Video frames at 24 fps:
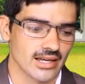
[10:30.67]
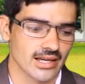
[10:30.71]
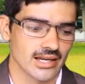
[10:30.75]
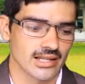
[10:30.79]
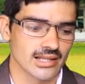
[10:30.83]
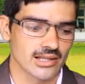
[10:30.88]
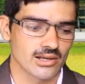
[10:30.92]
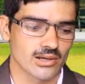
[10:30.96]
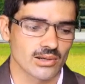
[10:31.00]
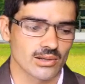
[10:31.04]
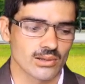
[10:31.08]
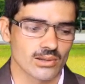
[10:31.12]

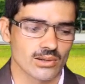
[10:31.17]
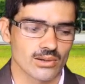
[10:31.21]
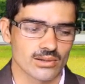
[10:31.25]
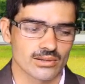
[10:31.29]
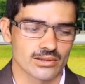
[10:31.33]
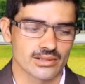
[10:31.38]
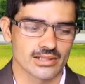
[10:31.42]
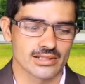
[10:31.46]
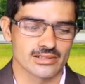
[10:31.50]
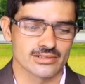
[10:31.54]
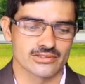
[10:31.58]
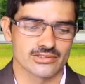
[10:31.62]
El color
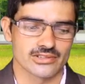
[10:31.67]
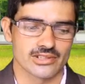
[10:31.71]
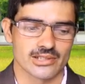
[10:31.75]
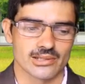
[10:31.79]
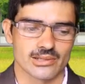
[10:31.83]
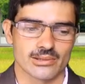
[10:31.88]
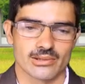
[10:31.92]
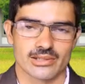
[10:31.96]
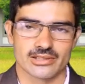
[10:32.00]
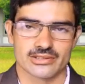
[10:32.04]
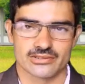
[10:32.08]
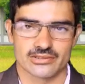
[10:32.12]
del
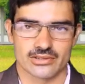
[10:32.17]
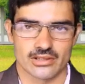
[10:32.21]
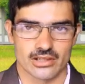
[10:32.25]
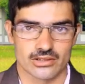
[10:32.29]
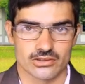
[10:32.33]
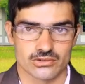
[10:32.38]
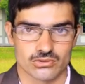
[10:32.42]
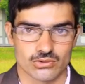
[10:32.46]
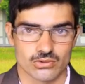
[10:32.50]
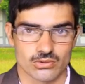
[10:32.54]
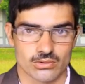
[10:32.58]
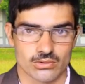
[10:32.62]
cielo es
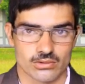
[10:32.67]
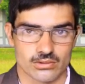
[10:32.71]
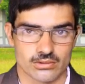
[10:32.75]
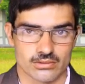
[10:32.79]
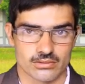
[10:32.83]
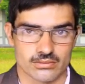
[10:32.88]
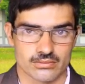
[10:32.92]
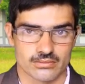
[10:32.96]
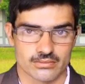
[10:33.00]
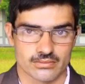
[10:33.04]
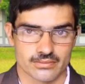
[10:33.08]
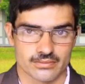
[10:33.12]
azul.
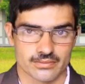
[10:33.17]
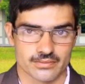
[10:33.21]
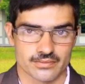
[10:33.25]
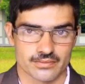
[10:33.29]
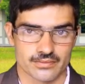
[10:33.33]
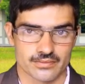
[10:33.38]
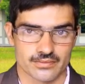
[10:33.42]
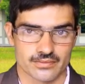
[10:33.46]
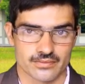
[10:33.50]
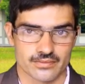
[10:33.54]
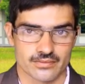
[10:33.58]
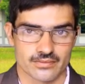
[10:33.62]

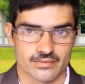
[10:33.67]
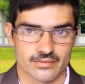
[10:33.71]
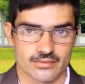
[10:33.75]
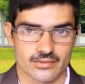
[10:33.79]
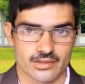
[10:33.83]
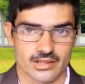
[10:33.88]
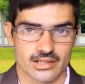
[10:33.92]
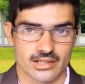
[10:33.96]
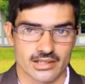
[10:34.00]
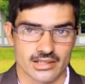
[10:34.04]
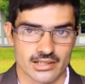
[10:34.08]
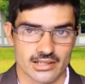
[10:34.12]

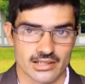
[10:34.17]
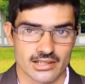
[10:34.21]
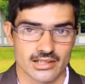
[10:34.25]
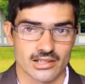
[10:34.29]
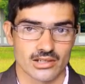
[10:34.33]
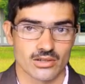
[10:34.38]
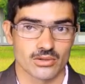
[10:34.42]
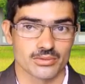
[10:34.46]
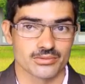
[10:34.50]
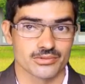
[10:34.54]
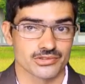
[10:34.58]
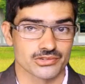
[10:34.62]
The
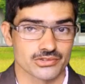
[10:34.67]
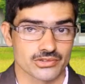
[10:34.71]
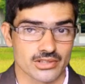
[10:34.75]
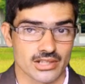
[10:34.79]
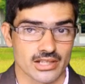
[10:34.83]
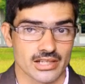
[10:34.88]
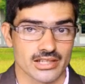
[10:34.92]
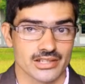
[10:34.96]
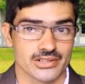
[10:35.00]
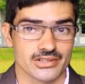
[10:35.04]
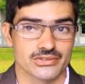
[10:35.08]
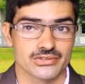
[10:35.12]
color of the
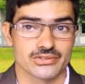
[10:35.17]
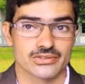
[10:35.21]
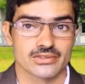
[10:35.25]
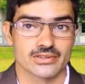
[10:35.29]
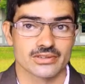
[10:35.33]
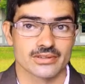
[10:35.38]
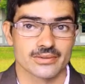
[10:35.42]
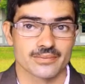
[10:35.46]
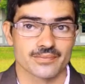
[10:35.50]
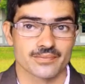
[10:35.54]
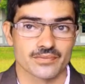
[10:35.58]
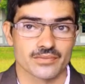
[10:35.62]
sky is
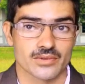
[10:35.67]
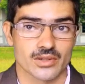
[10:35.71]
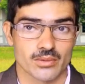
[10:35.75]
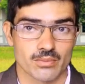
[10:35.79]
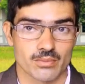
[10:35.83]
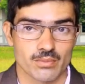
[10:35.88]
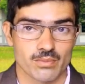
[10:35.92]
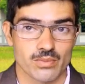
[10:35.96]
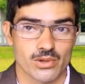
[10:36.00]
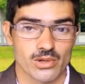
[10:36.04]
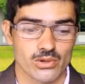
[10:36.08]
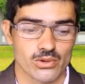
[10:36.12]

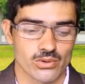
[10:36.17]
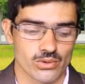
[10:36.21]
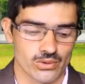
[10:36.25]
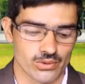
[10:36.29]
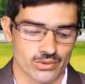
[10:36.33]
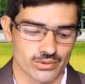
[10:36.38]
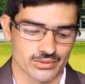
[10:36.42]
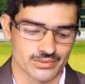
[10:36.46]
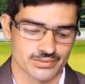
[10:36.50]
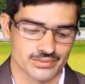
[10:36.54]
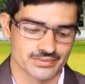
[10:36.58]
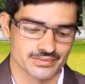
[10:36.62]

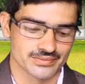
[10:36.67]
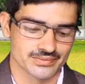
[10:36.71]
blue.